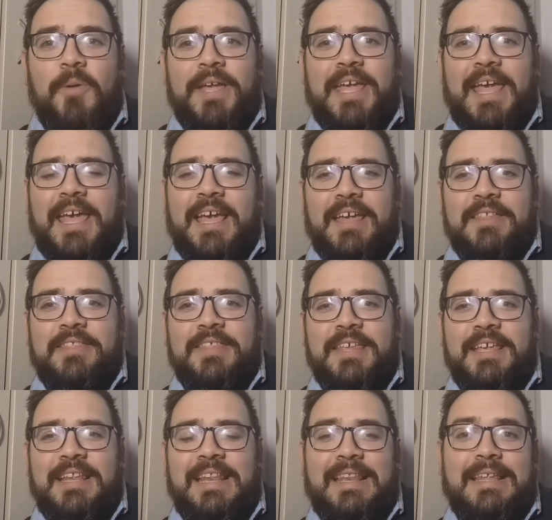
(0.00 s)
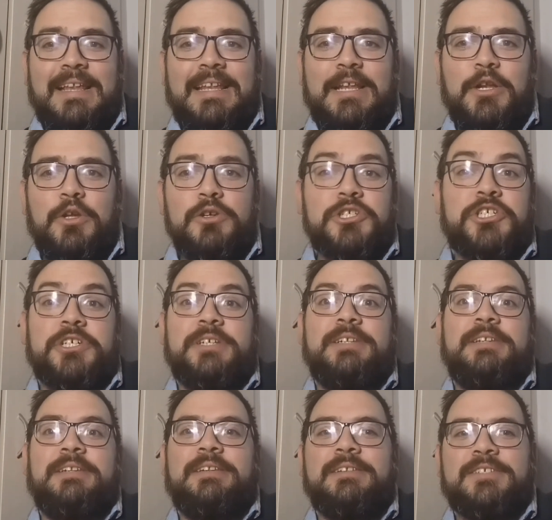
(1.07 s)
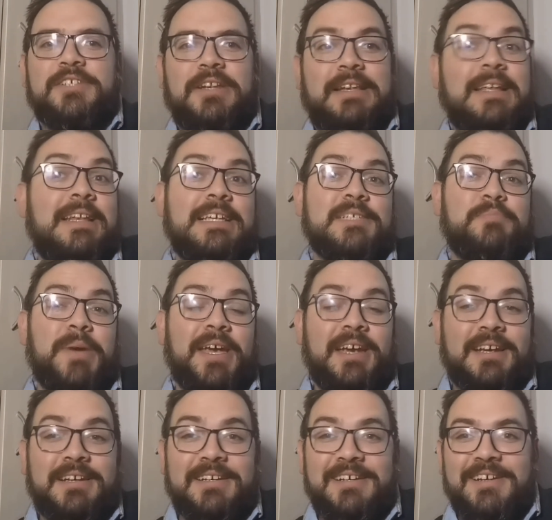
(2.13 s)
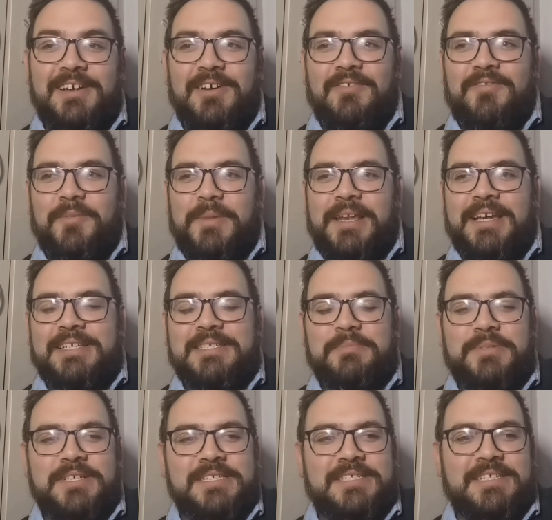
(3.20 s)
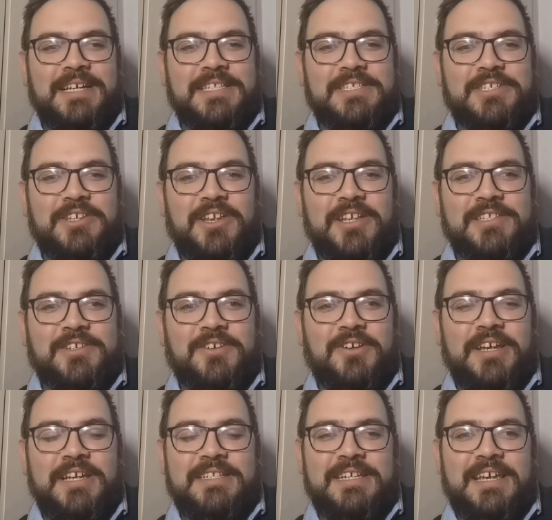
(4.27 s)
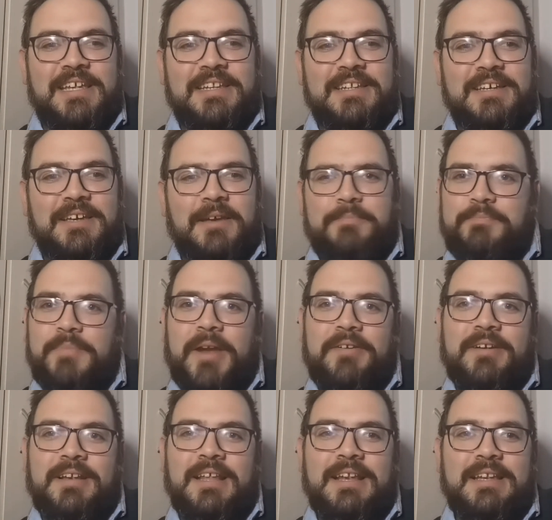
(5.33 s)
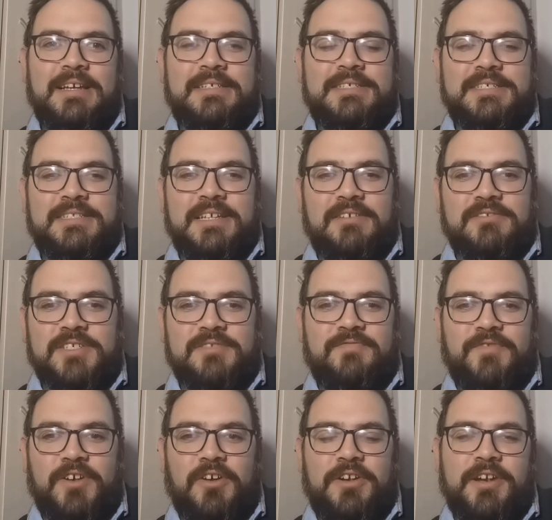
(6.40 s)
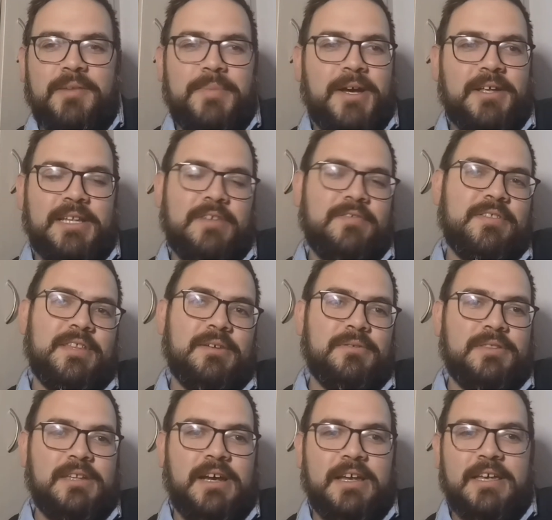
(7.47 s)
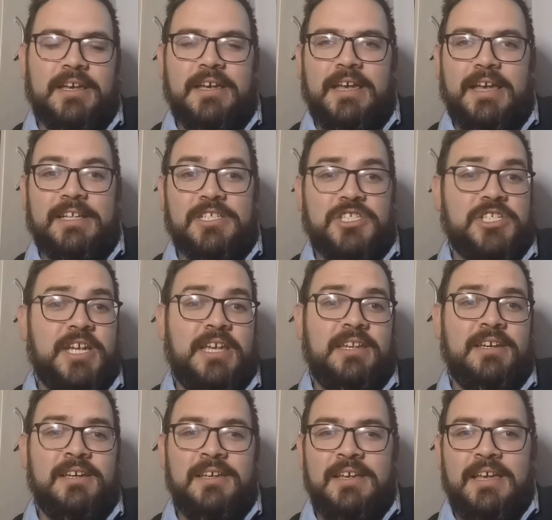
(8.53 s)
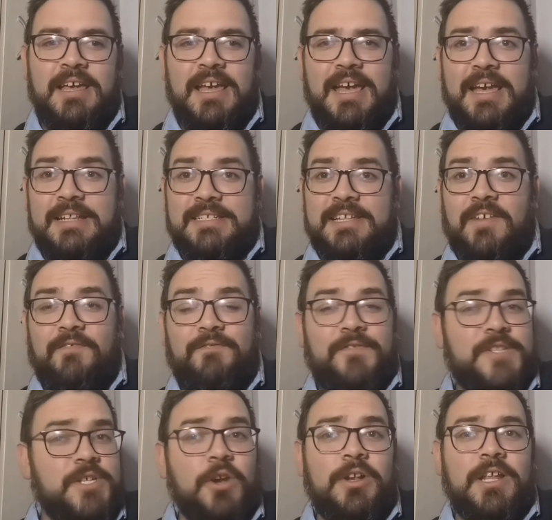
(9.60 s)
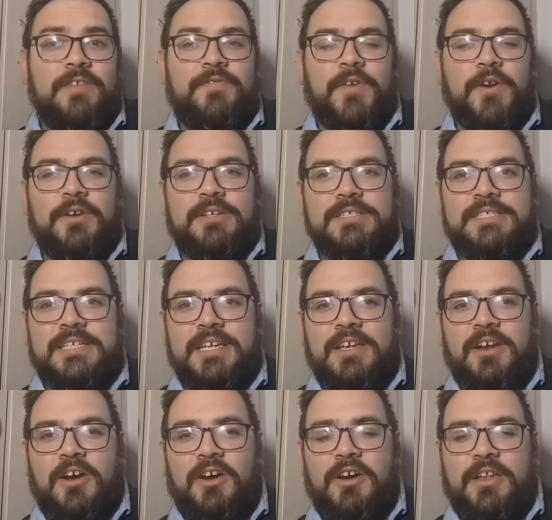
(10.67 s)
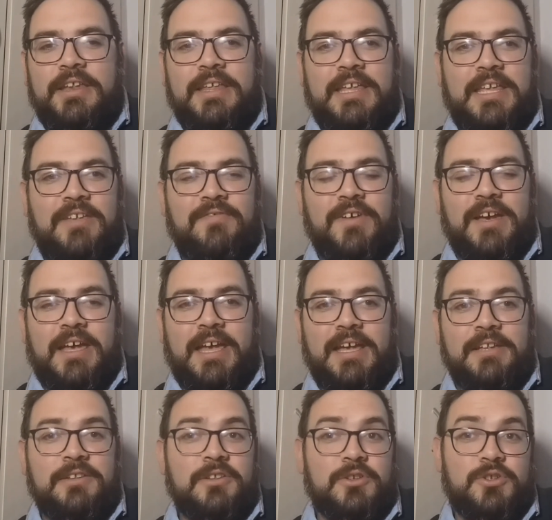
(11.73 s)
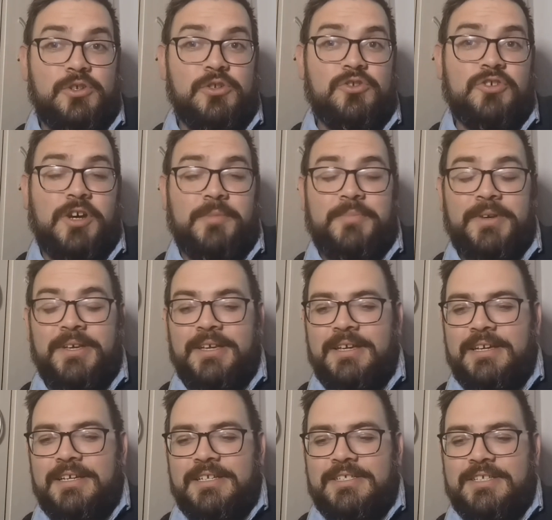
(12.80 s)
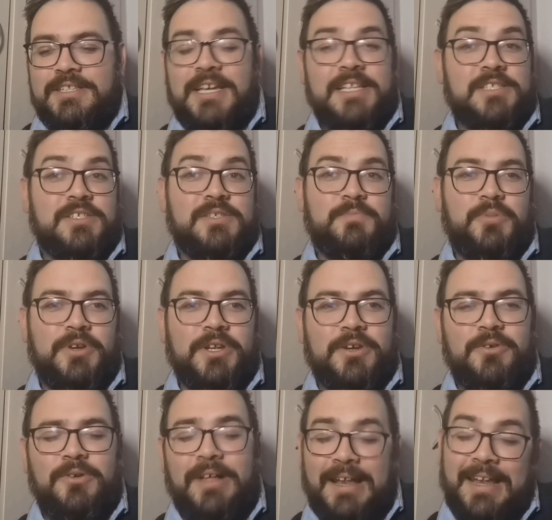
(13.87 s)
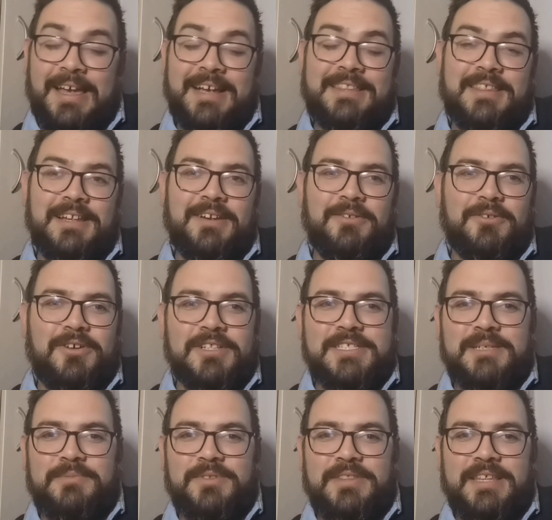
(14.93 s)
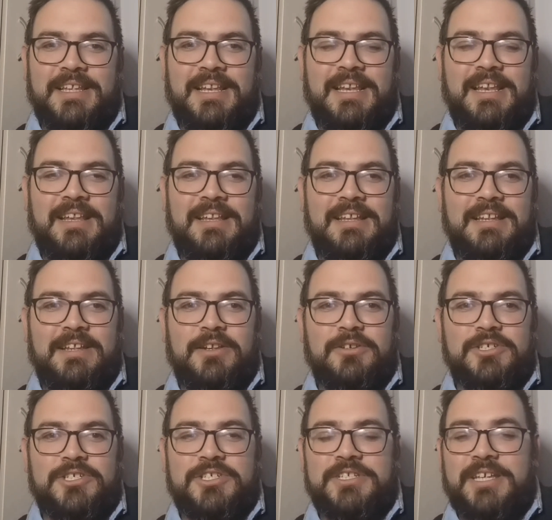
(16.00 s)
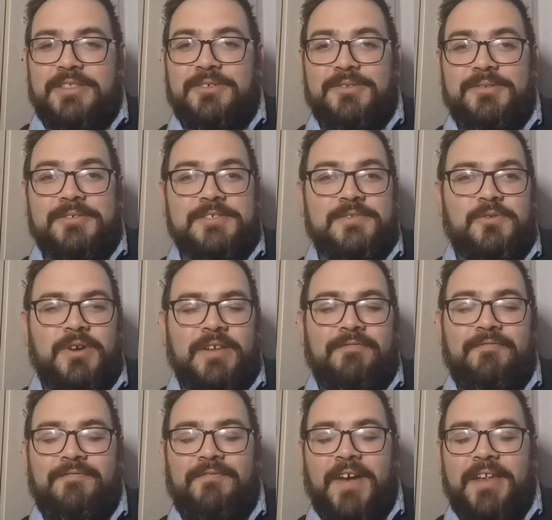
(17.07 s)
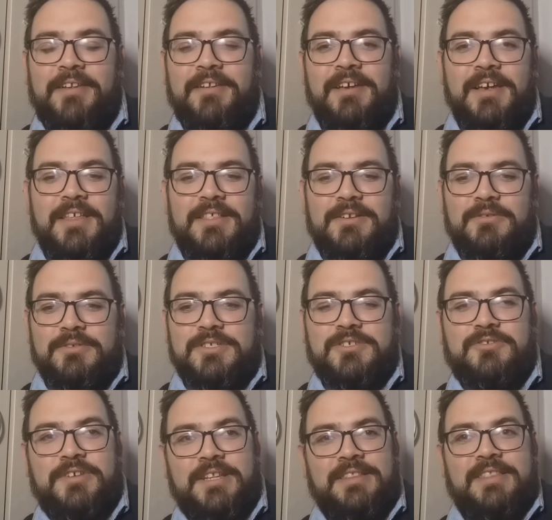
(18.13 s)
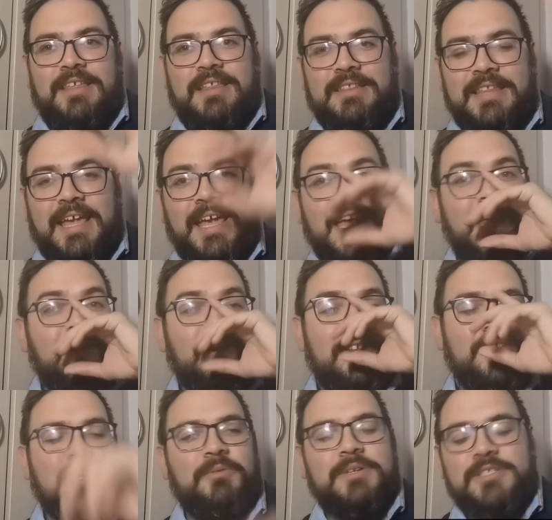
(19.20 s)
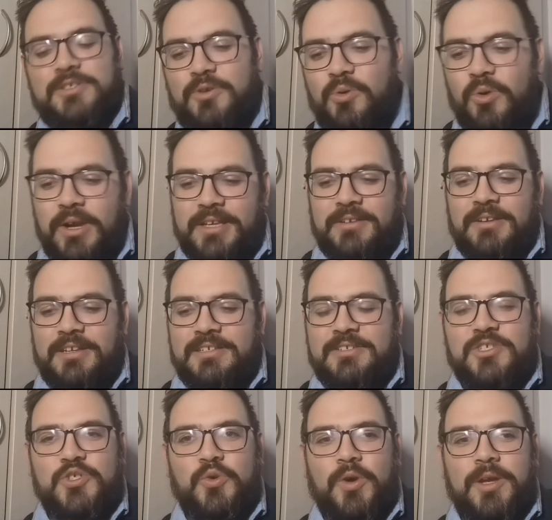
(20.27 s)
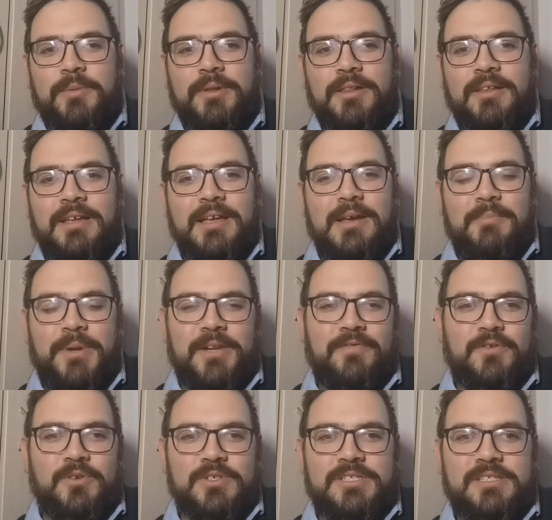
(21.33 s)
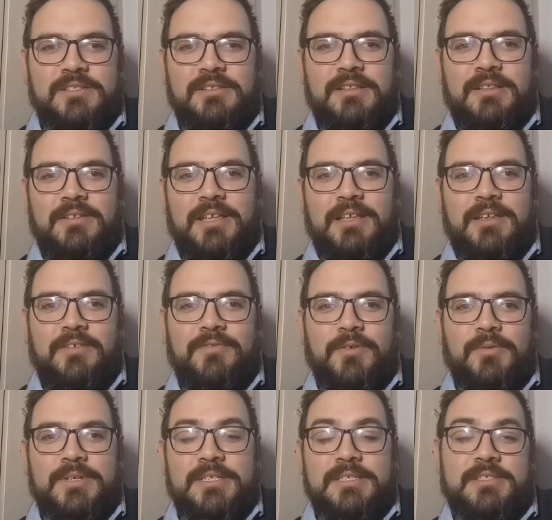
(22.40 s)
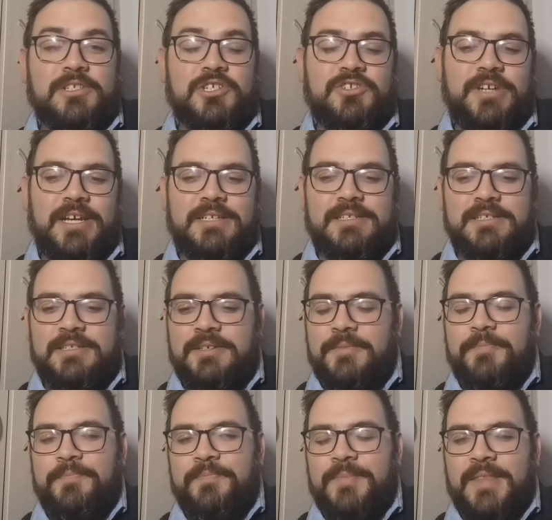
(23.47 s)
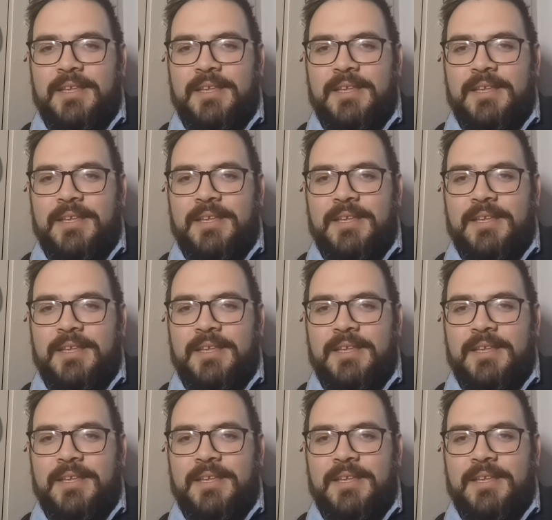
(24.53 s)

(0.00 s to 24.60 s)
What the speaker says: We had the Lilylution. So Lily's back from Alexa Bliss. That's great. And apparently Alexa's now just forgotten about everything with Nia and Shayna, and is now solely focusing on Eva and Doudrop. So that's pretty cool. I like the little concept of the Lilylution. I thought it was quite fun. The little screen thing that they had on there was quite enjoyable. But of course, Eva was distracted.